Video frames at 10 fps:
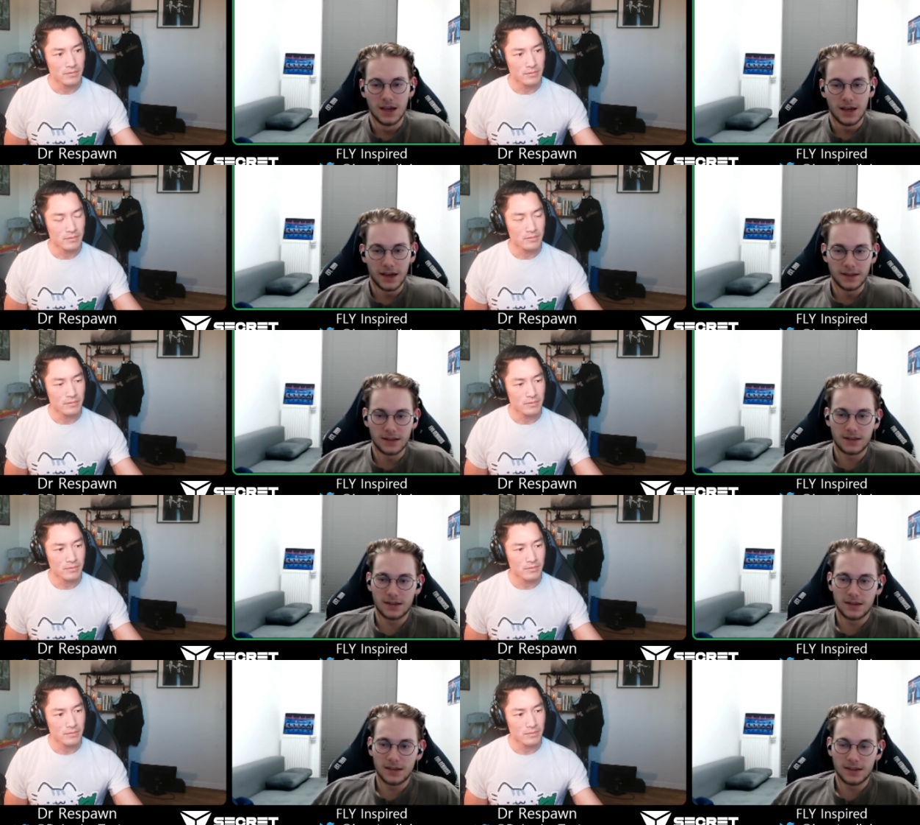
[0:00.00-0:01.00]
Speaker 1: And
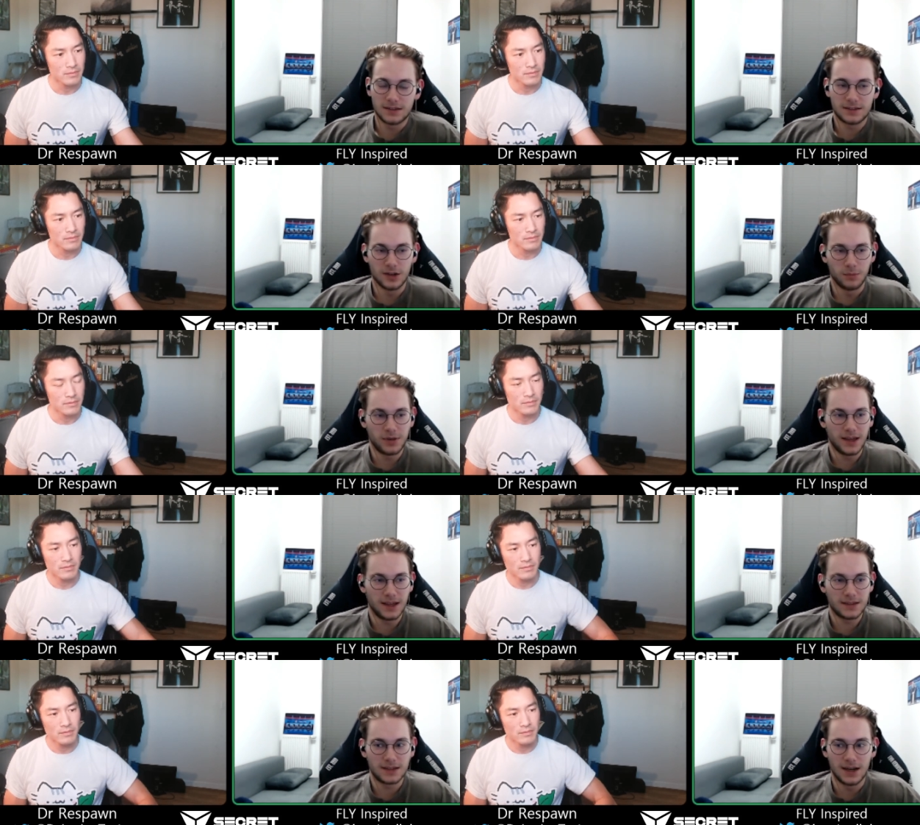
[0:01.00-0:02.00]
some
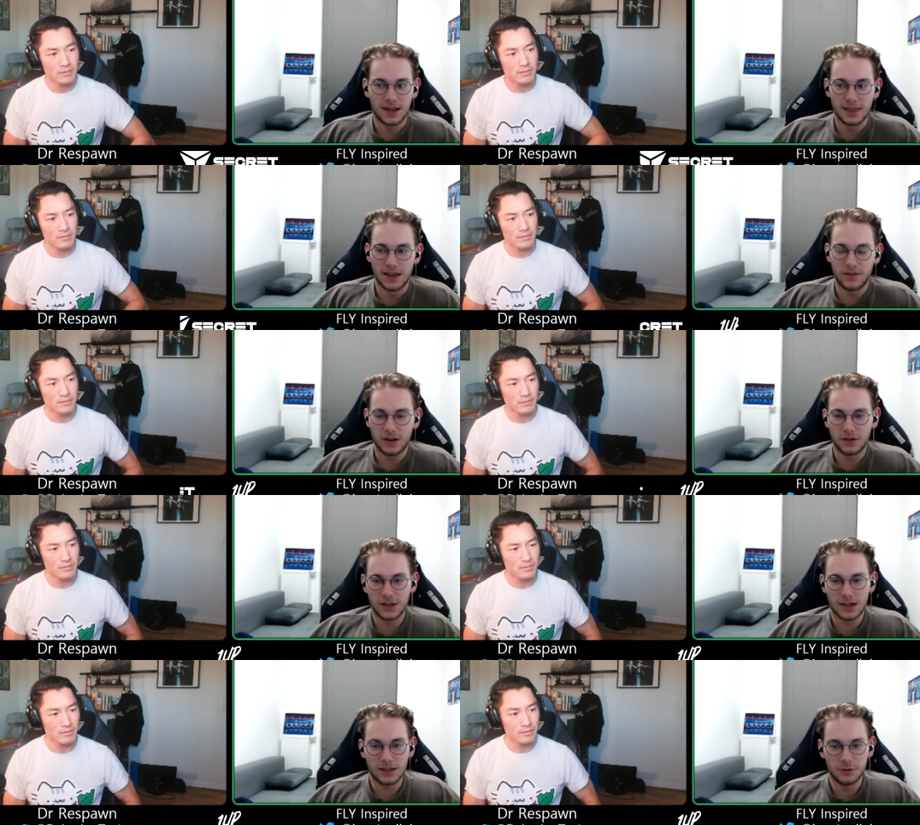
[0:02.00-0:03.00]
players are never gonna
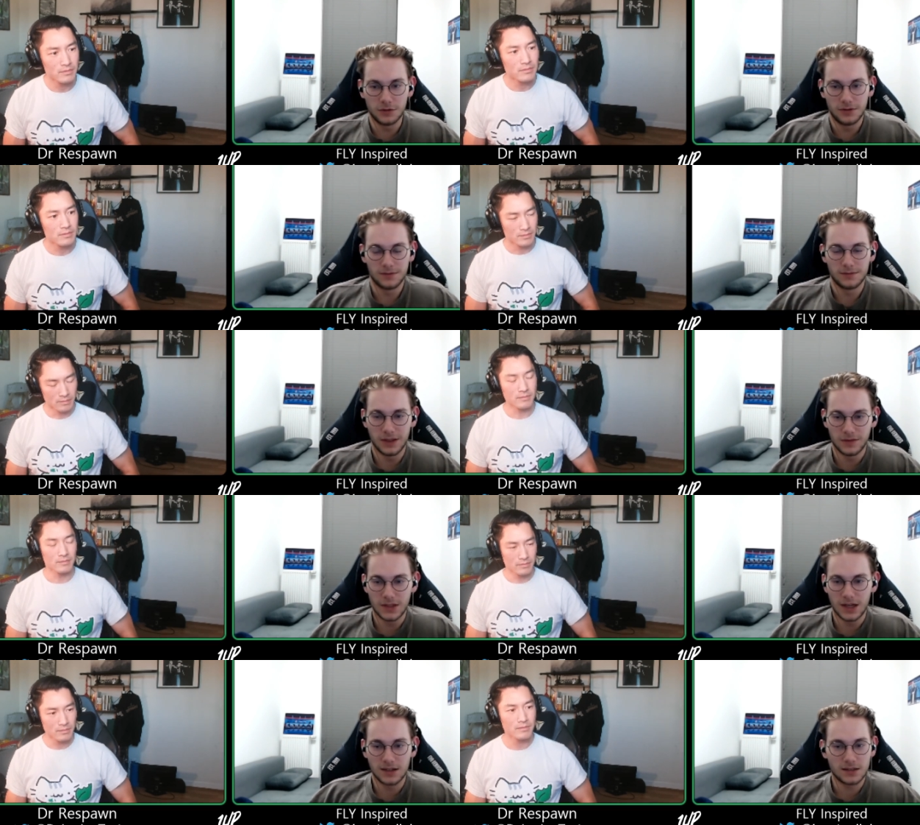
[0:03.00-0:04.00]
get good if they
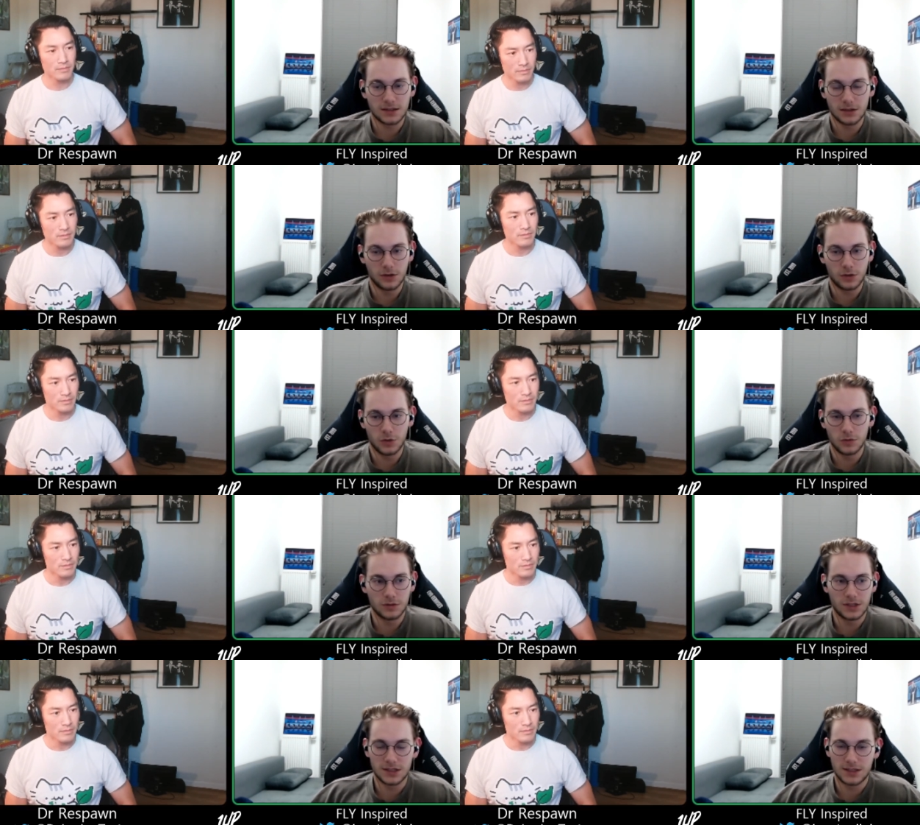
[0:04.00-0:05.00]
are solo queue
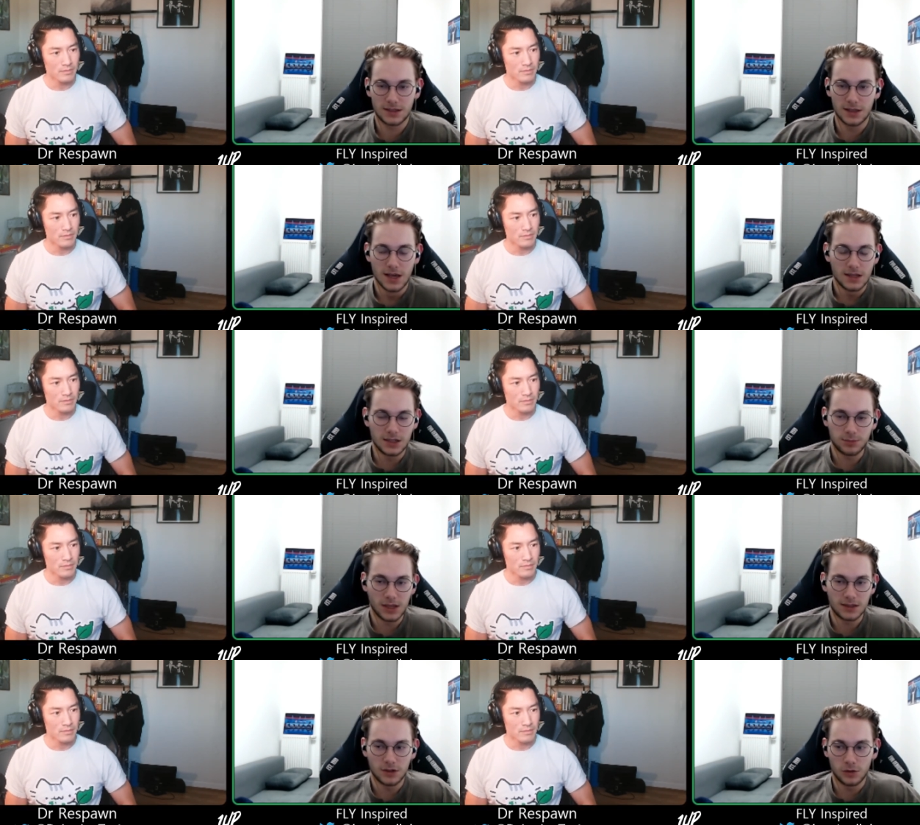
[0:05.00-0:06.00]
just just
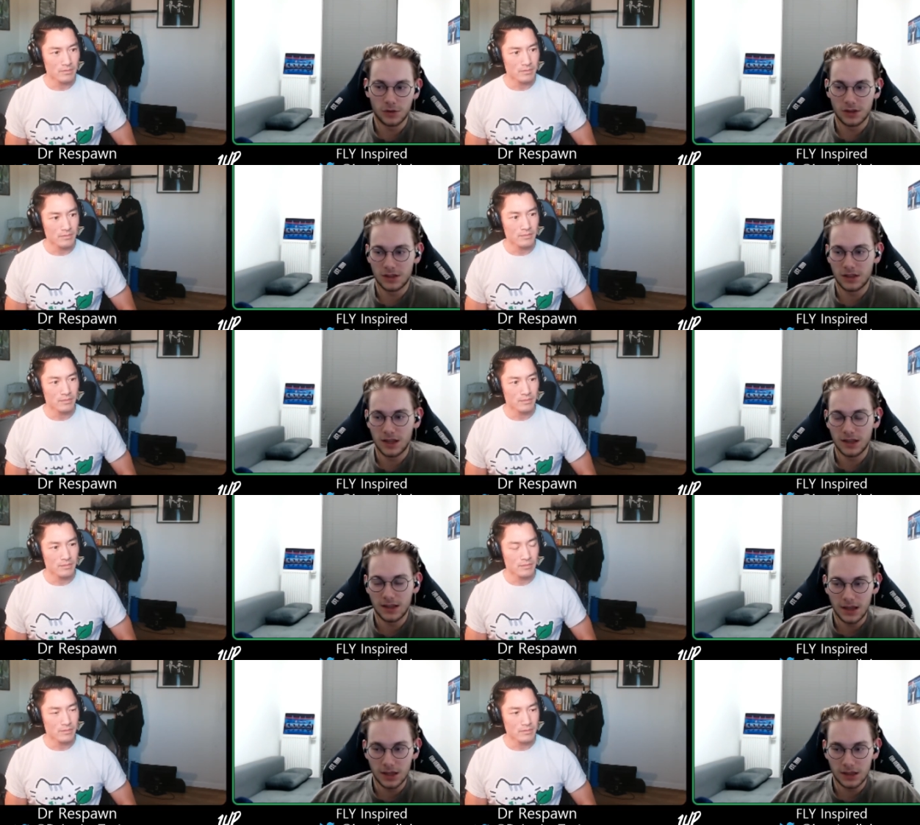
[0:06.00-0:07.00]
playing solo queue and then
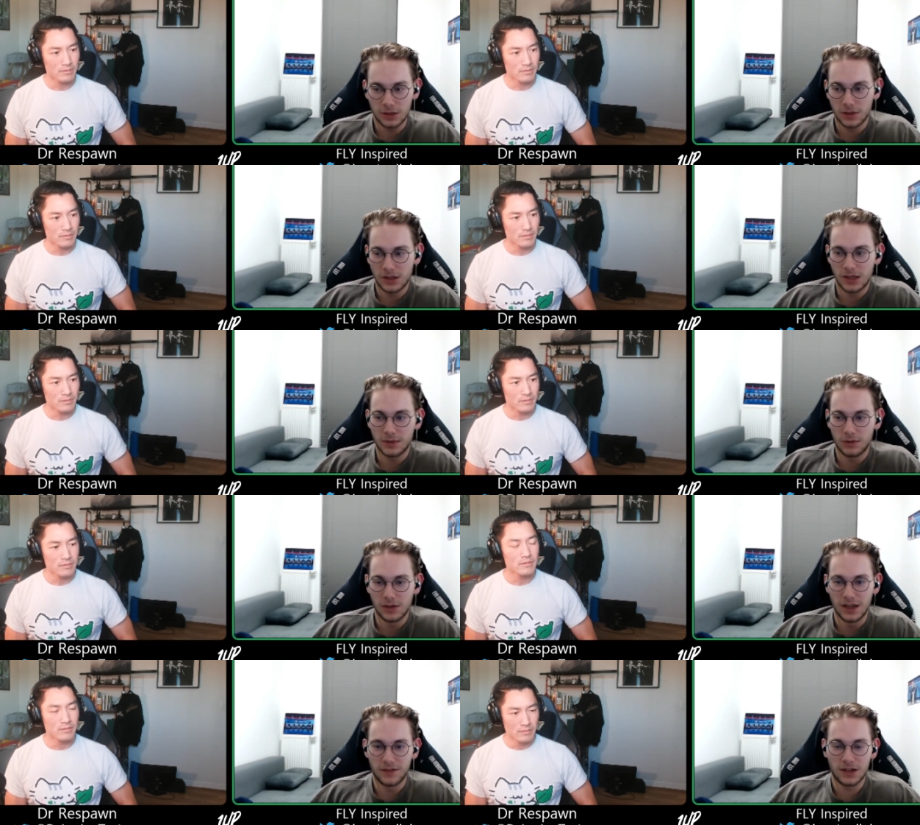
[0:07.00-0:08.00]
they get into the team they will
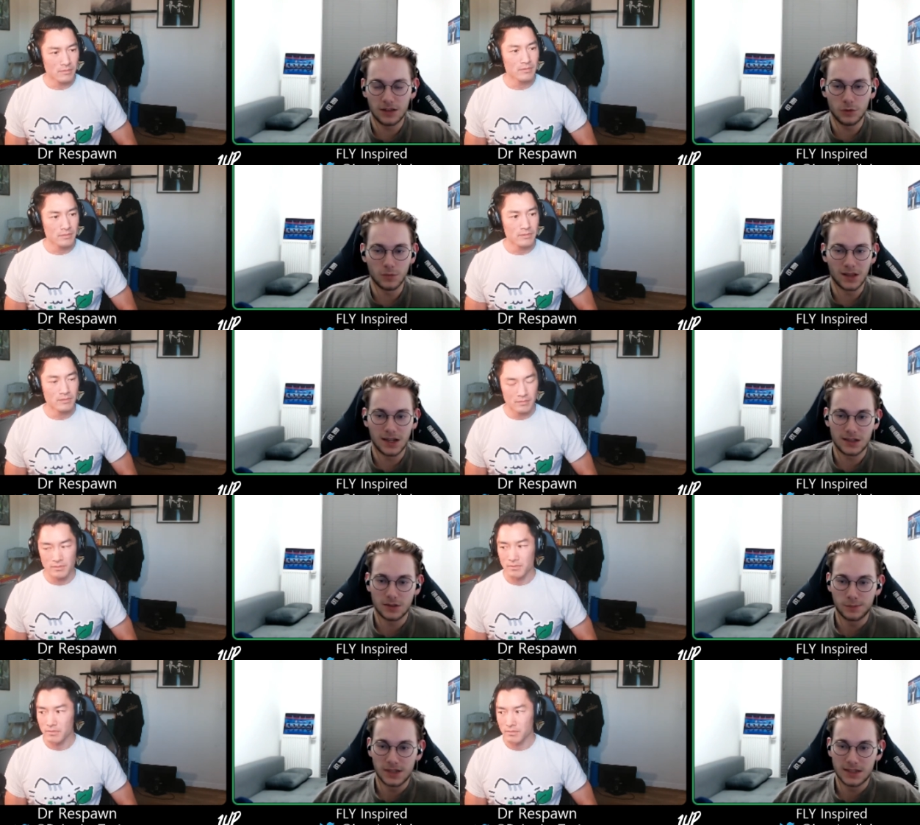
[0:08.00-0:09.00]
never get good but there are
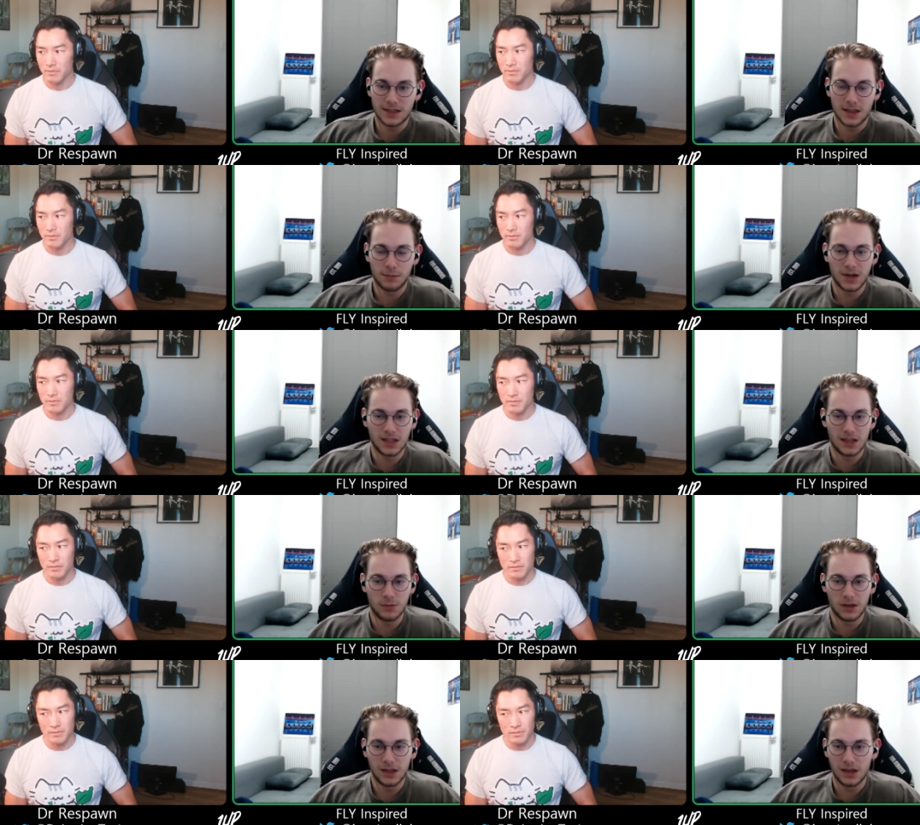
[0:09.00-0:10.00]
some players that are bad at the
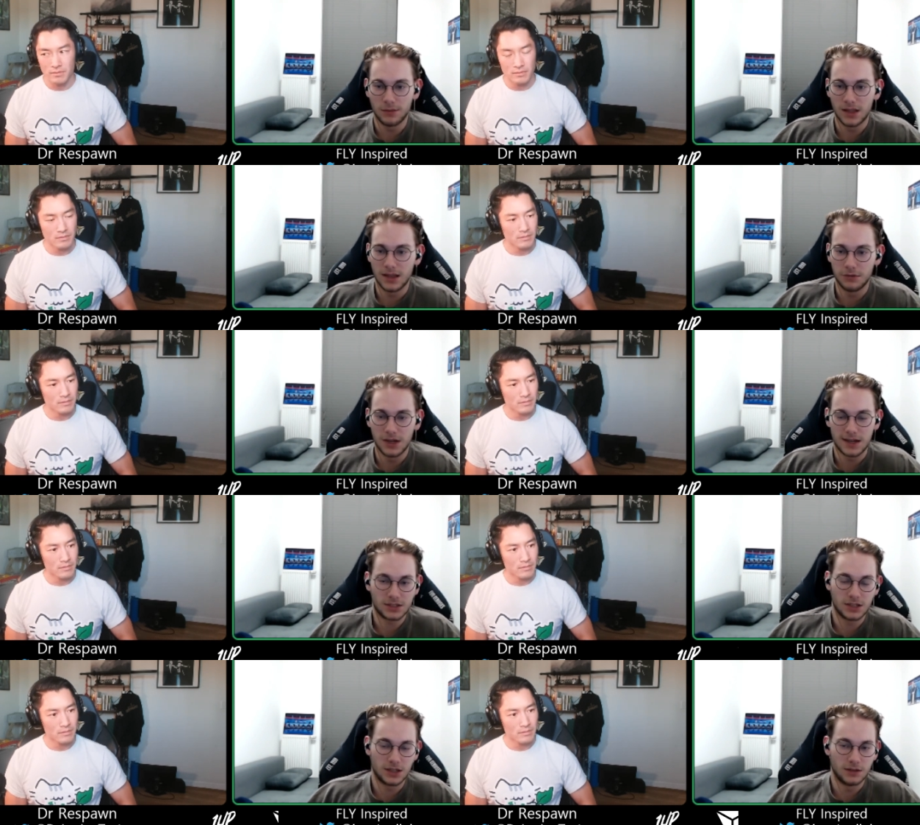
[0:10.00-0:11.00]
beginning but they will
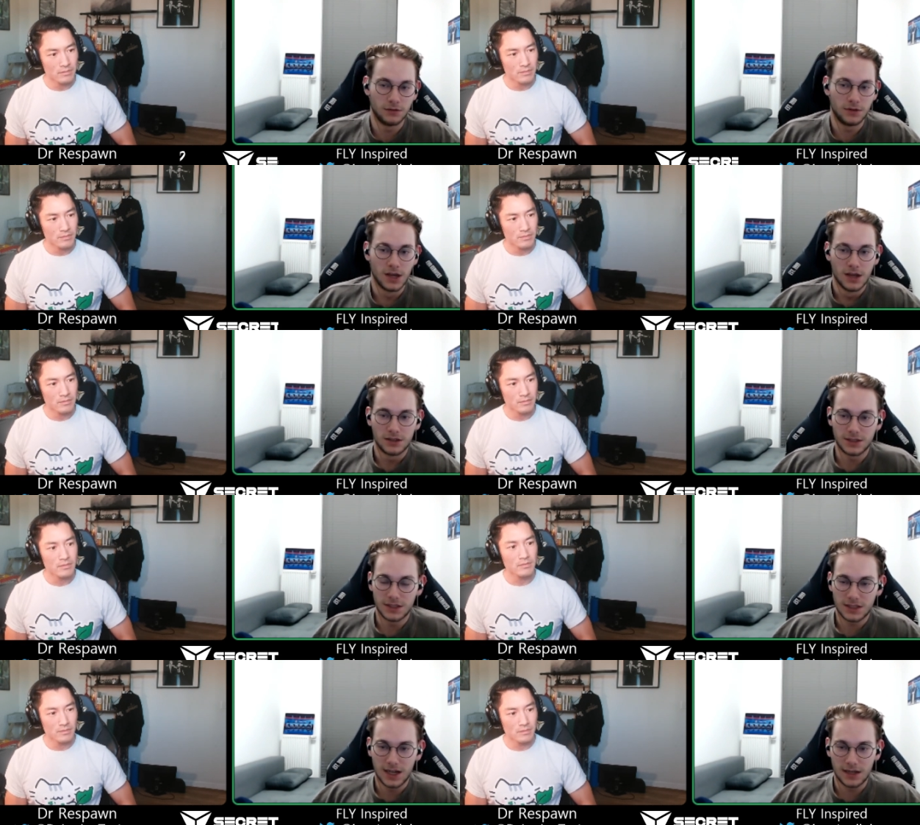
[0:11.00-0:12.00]
actually get good so
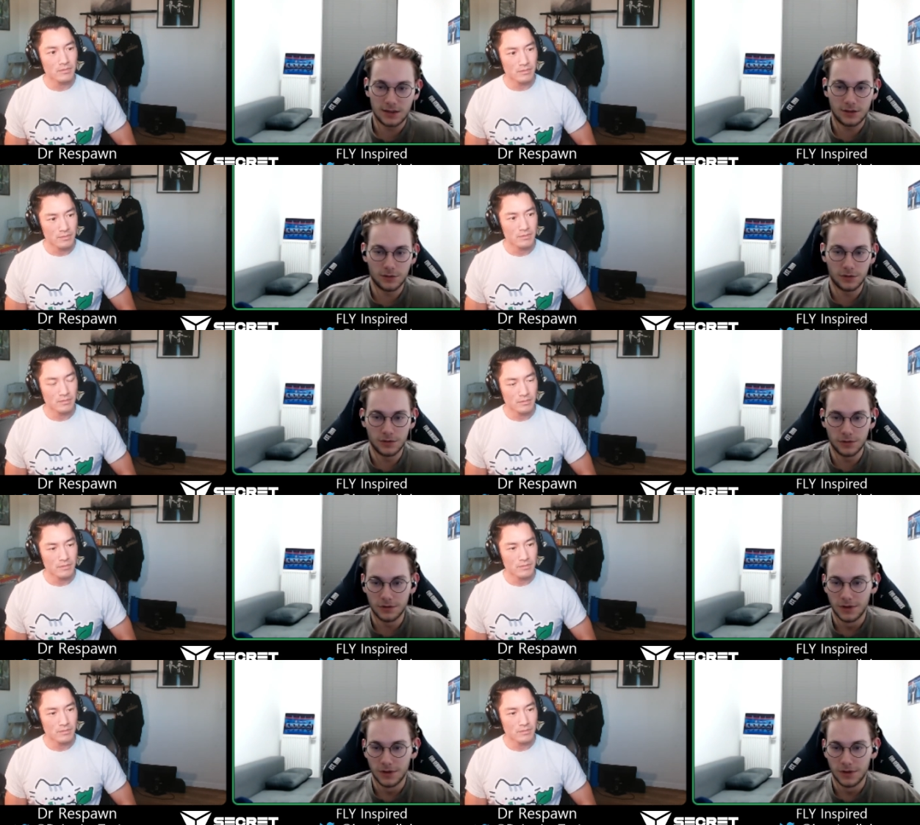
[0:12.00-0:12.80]
it's hard to